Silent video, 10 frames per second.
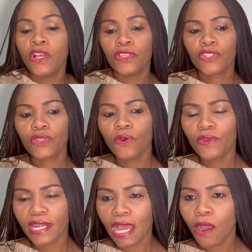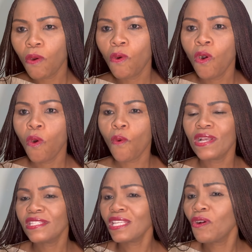So now,
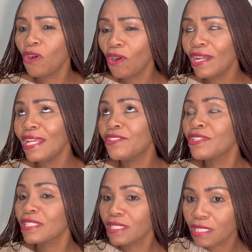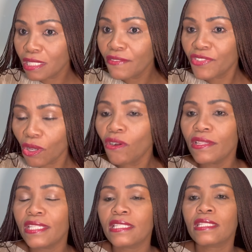once the college receives all
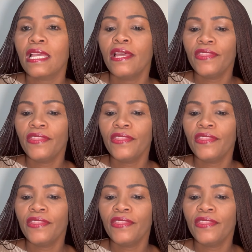this,